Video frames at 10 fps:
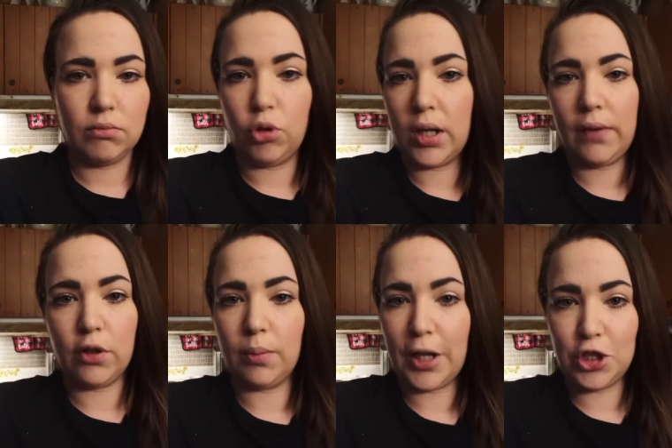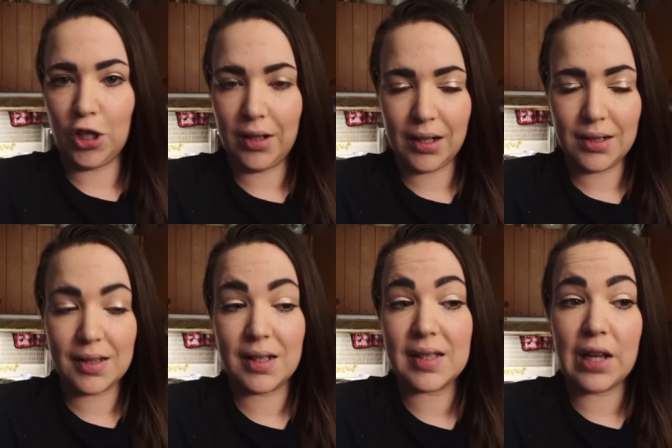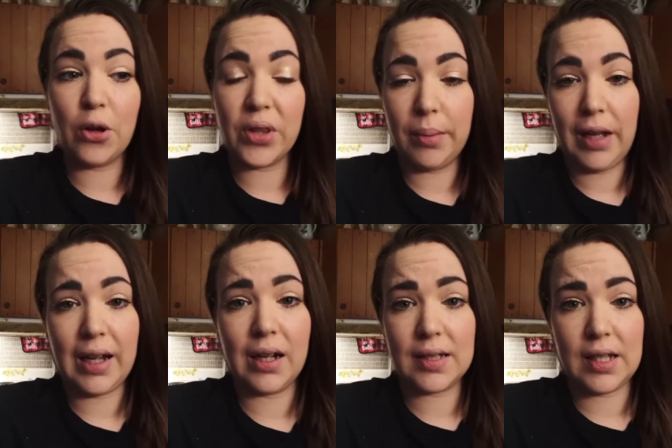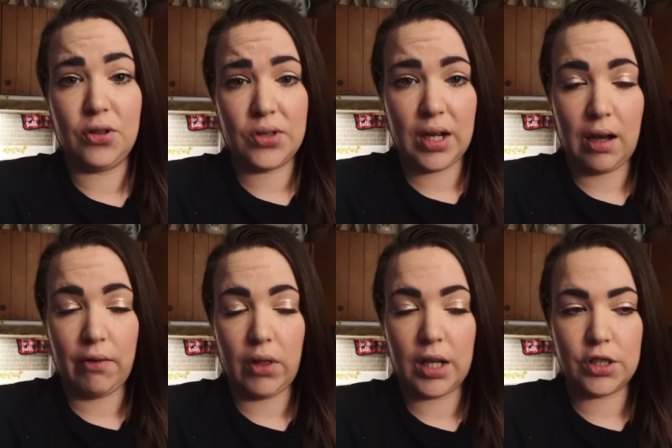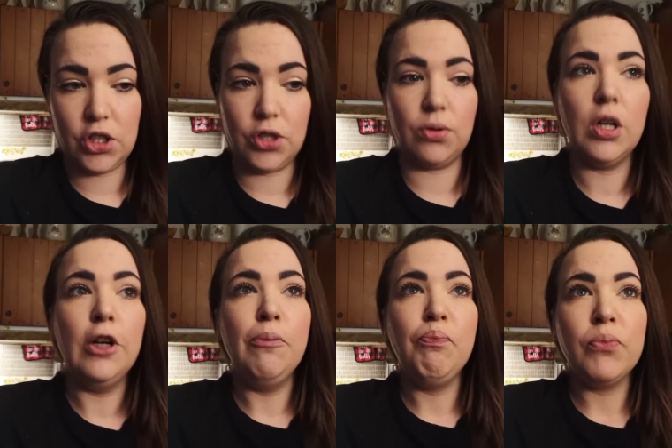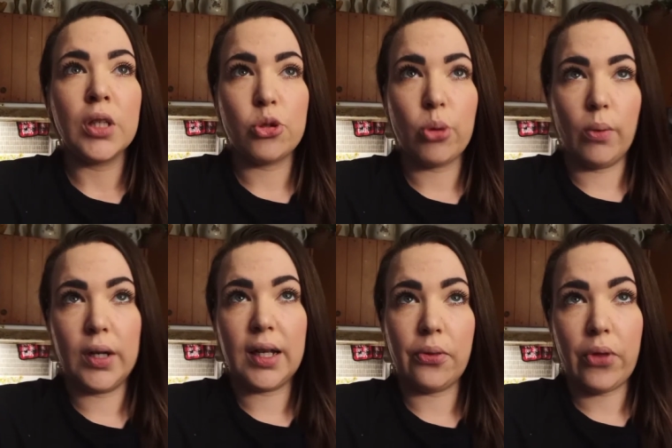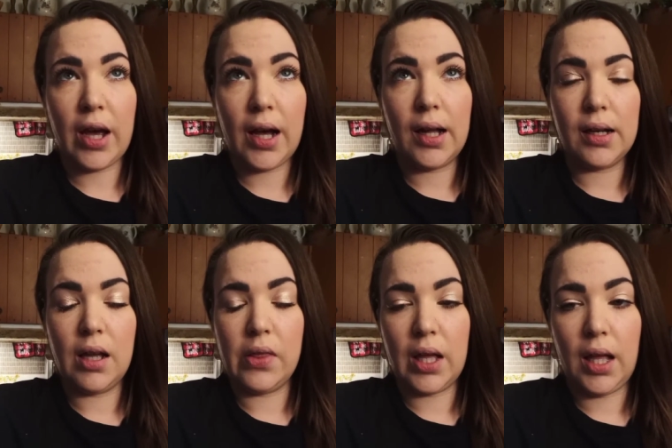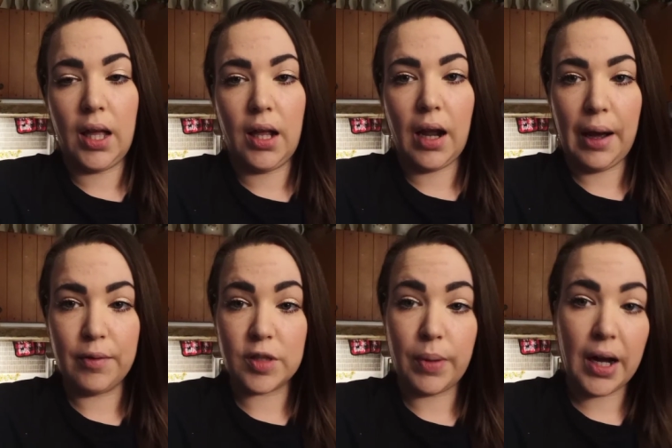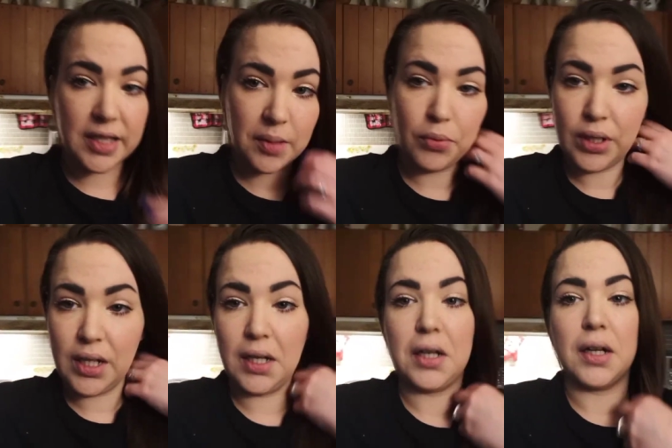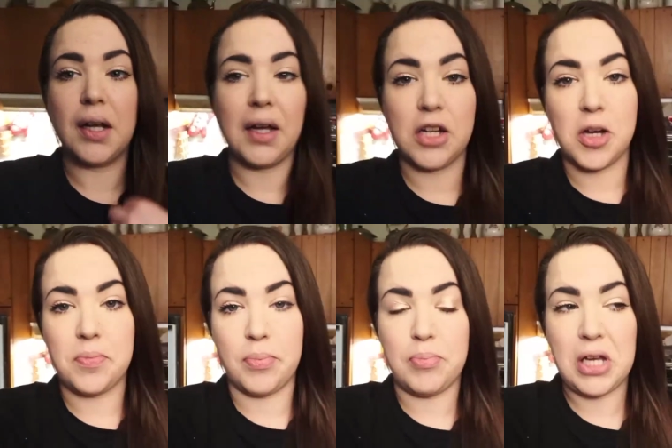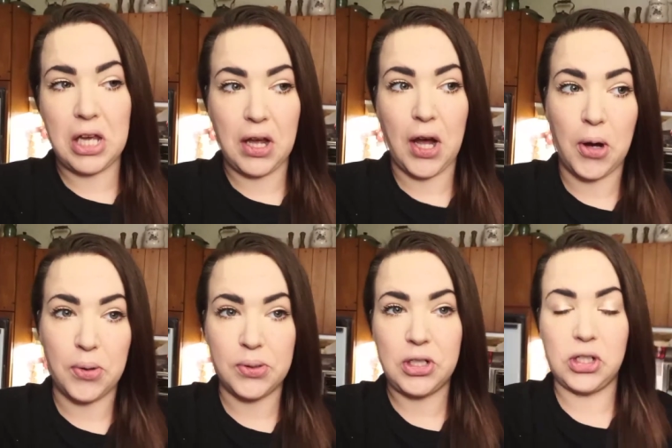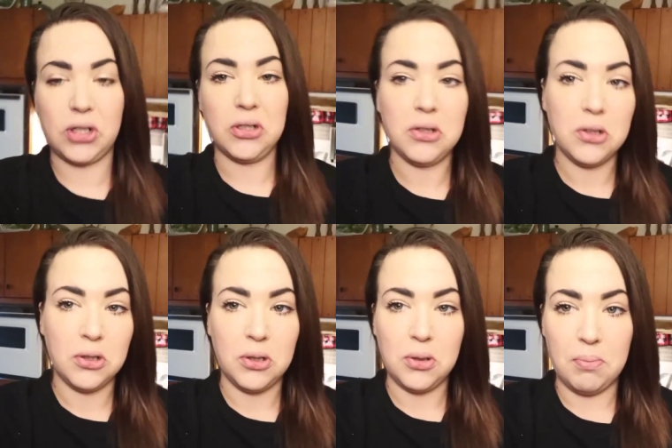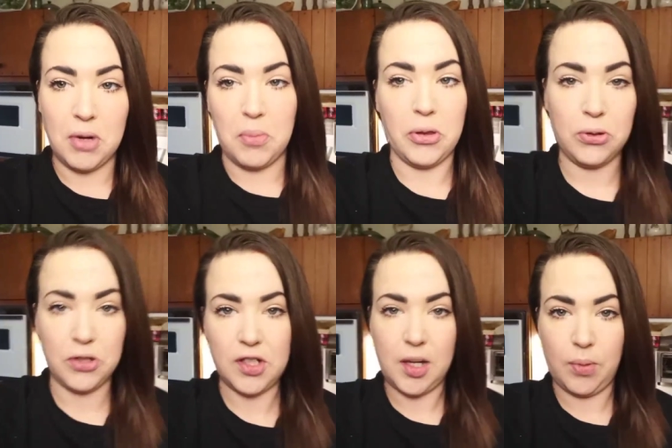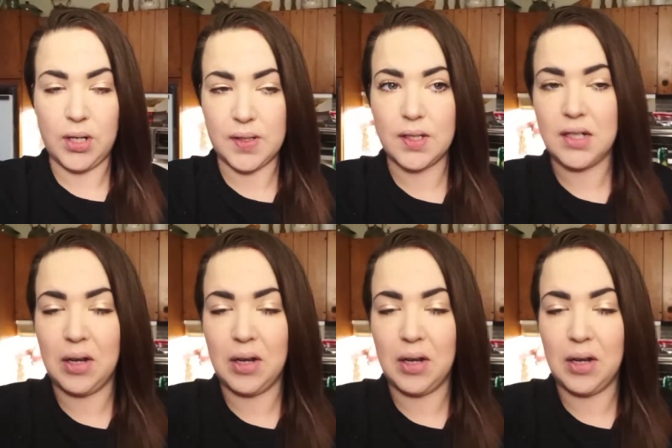whatever by Jergens because I know they make it because I used to have that too. So I want to get that and then I was possibly going to end up picking out my Mother's Day present